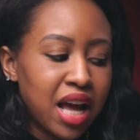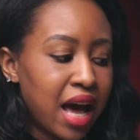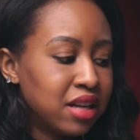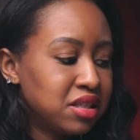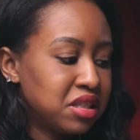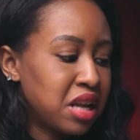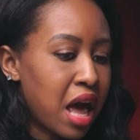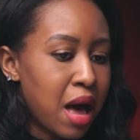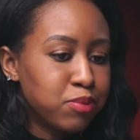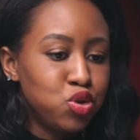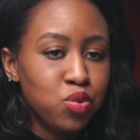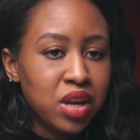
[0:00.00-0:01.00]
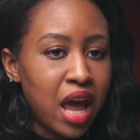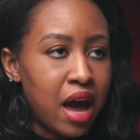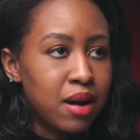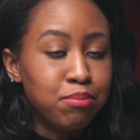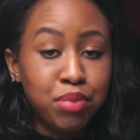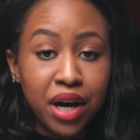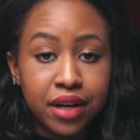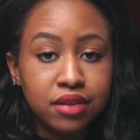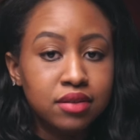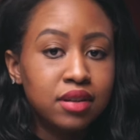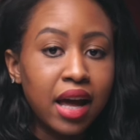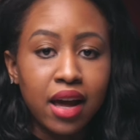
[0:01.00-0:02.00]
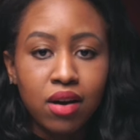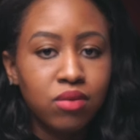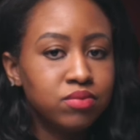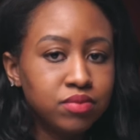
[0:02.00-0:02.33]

add snaps. You can add a button, like,